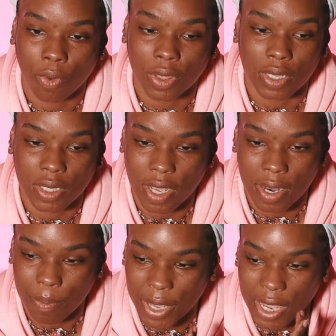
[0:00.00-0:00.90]
With the
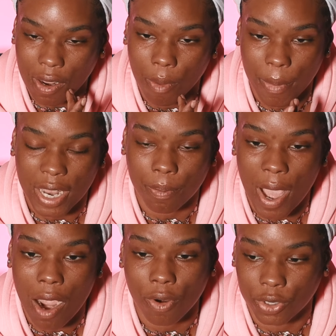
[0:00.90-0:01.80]
sun being our main
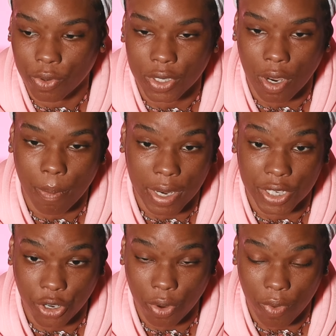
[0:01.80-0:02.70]
power source, our
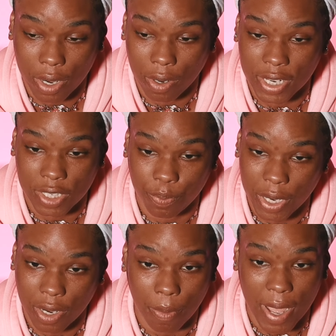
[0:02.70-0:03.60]
main generator, it's
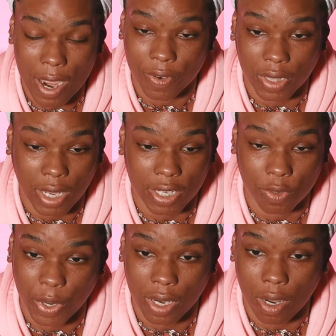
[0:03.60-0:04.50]
speeding up everything. It's
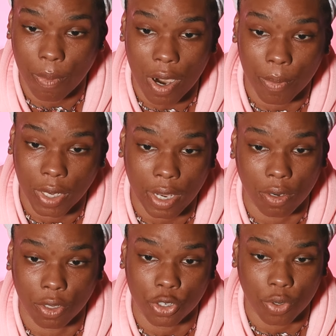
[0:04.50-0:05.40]
speeding up our
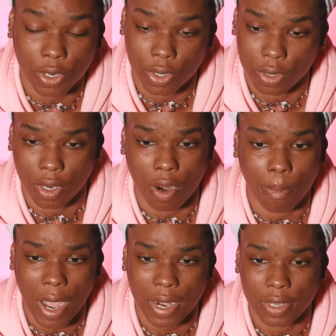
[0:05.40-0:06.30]
molecular structures in our
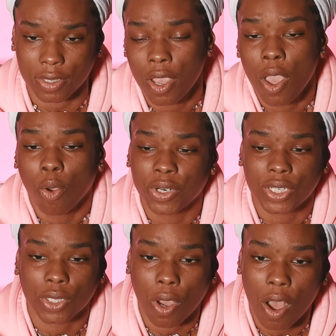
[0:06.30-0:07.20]
bodies, which
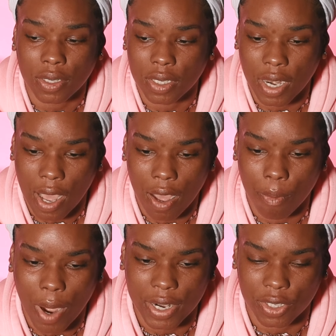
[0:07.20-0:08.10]
is causing our
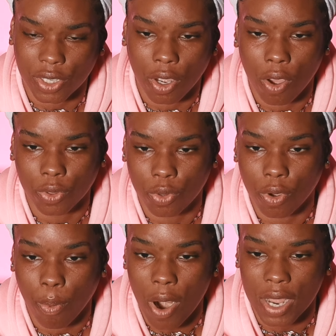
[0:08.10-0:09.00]
bodies to go through
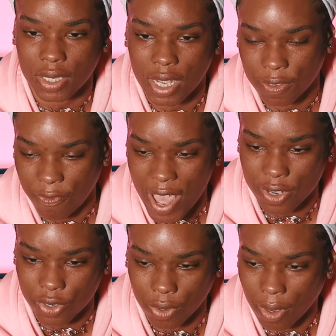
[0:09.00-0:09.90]
a process
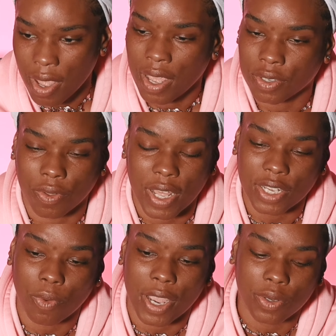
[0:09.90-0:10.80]
faster. So
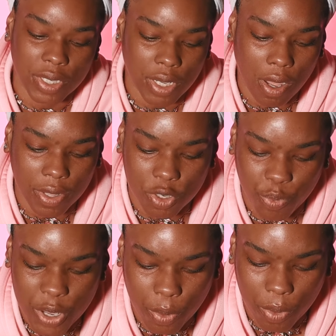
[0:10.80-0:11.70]
that's why you see all these
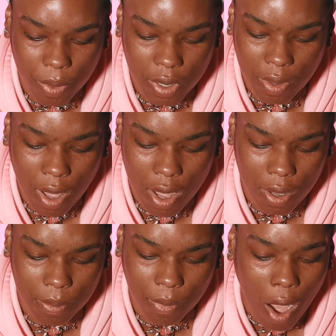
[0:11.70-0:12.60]
people
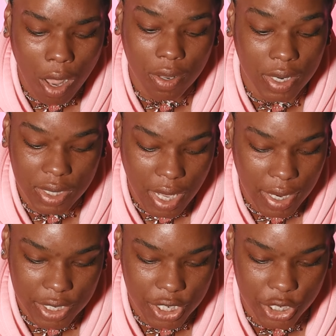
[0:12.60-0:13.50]
um, all of a
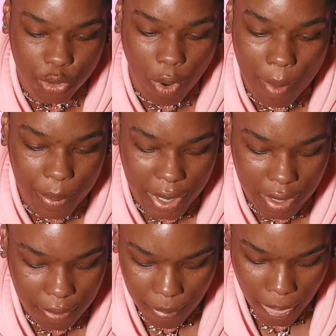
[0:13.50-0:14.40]
sudden just
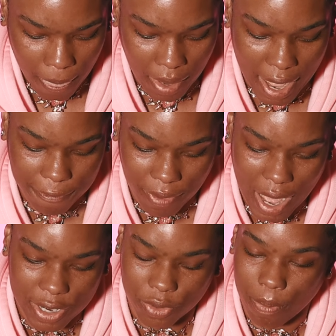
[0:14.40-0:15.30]
dropping like
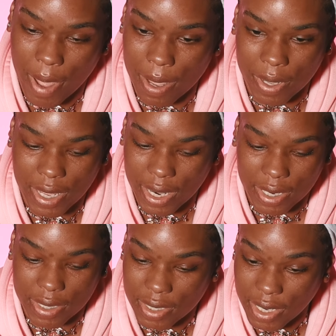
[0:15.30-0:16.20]
flies, or maybe
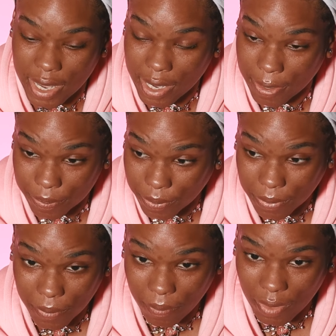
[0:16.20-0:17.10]
getting sick.
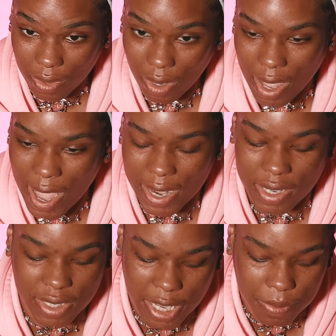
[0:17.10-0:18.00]
And
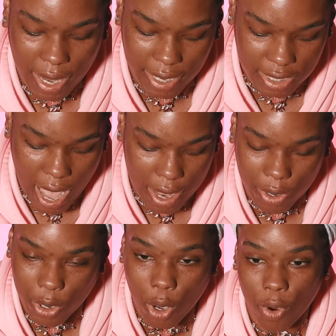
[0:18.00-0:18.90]
it seems like it's out
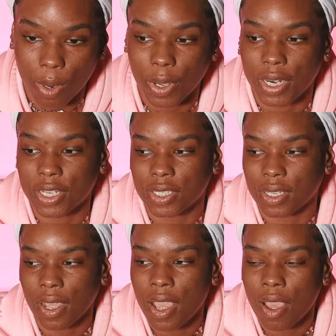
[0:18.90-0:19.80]
of nowhere, but it's,
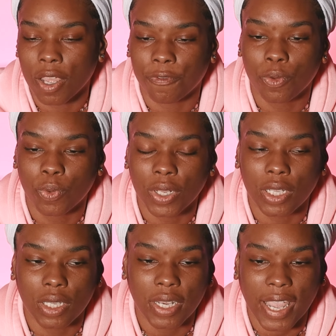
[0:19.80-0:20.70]
if you
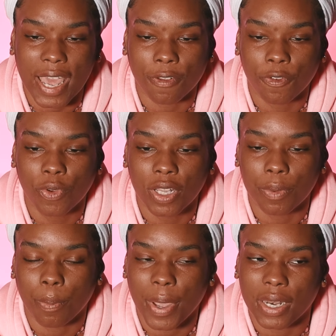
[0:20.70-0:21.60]
really look at it, if you've really
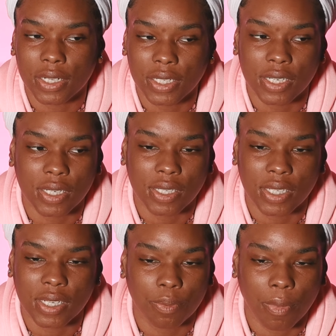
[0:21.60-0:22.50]
been paying attention
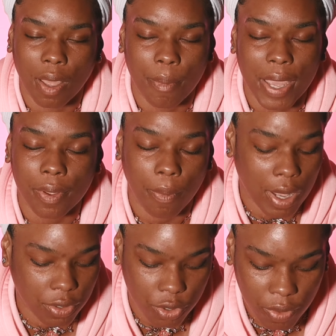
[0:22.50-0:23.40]
since maybe
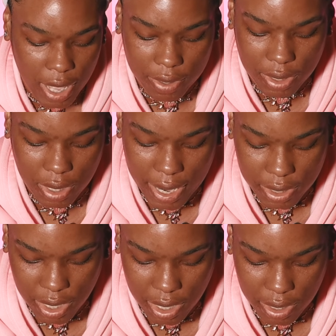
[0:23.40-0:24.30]
about two thousand
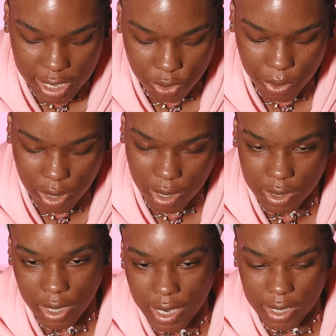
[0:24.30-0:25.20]
nineteen, that's when the
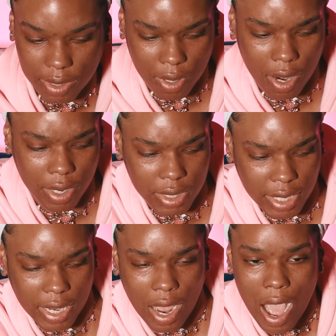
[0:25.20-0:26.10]
sun has started to
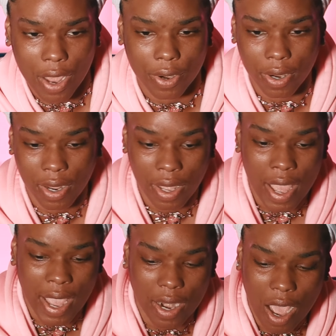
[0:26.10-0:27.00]
get hotter
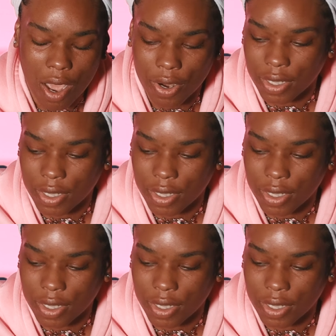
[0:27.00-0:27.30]
and hotter.